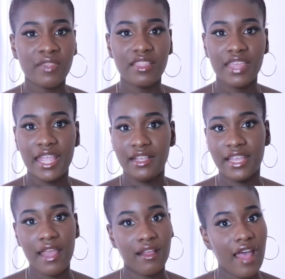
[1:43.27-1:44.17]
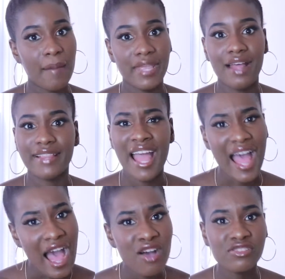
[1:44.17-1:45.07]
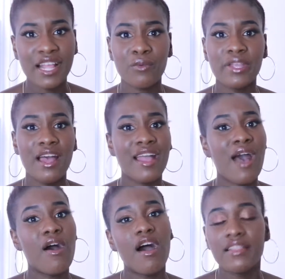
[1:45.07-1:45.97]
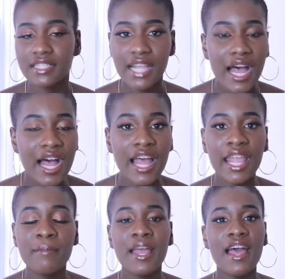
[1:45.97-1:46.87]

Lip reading: they got me out the house. Like we hung out all the time.